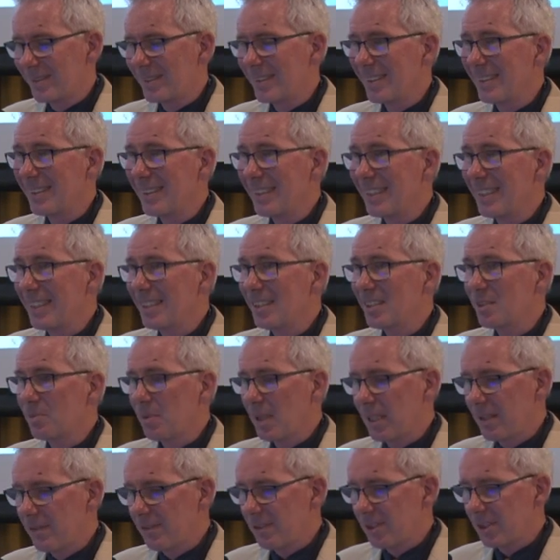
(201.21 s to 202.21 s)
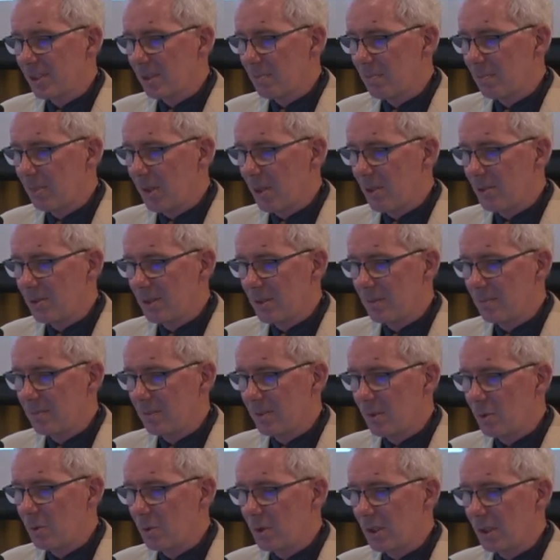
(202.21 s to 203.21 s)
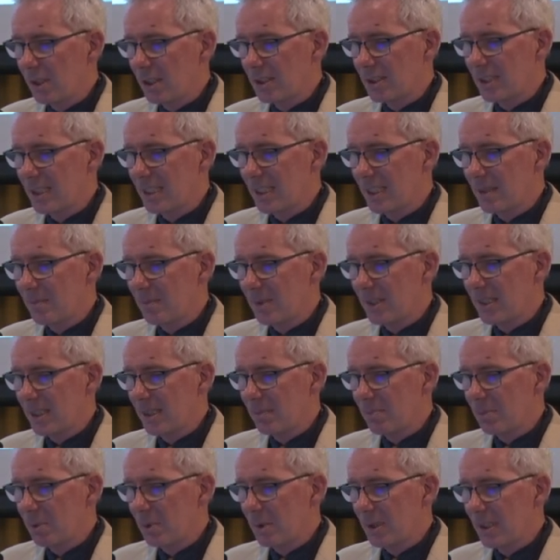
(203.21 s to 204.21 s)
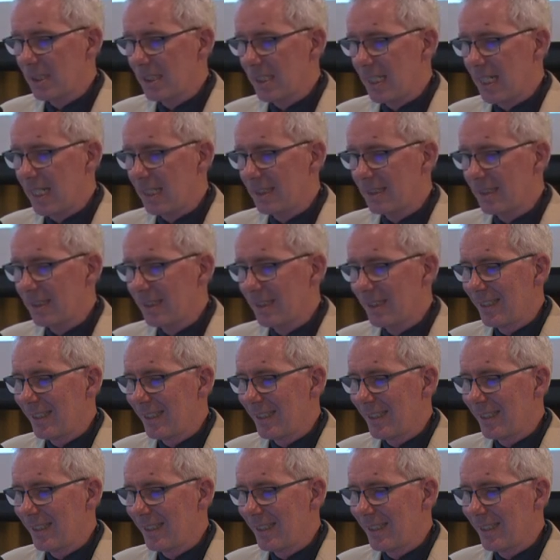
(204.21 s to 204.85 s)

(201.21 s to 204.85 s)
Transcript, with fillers: Indeed, as one of the symposium organising committee pointed out,